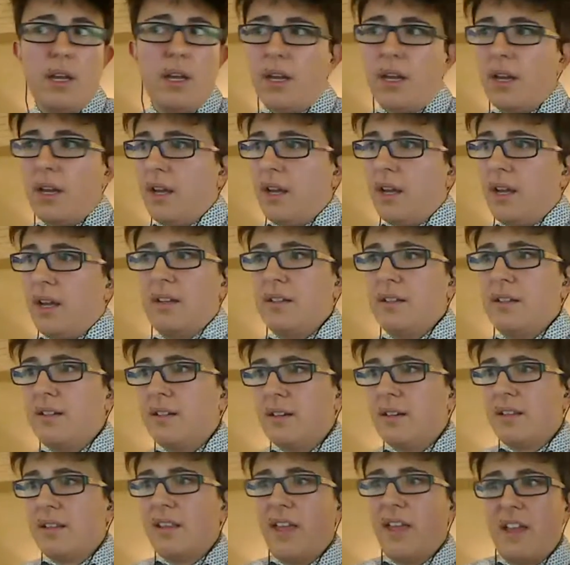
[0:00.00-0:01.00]
And
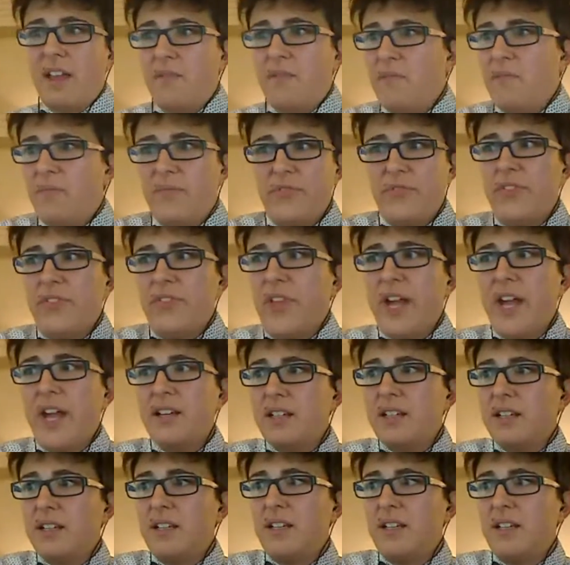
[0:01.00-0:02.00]
like that
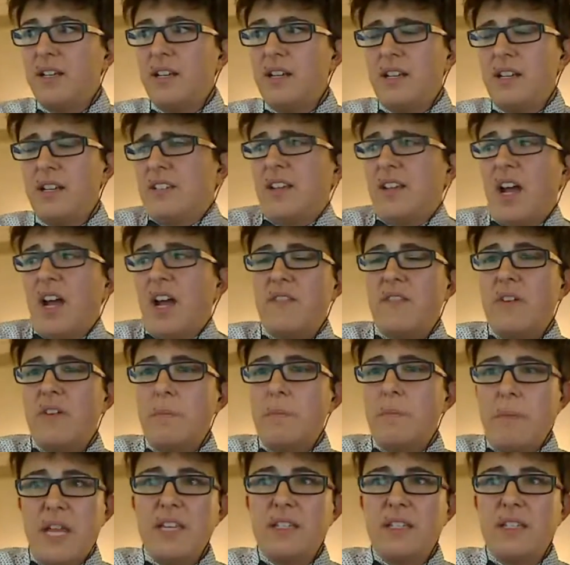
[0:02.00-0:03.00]
is kind of
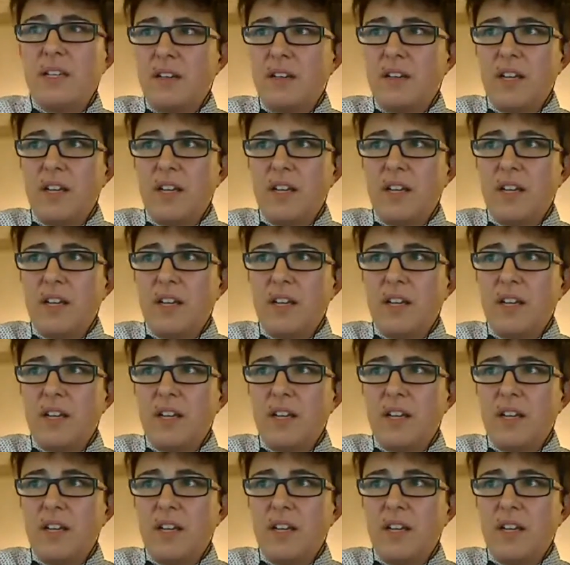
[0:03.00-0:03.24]
amazing.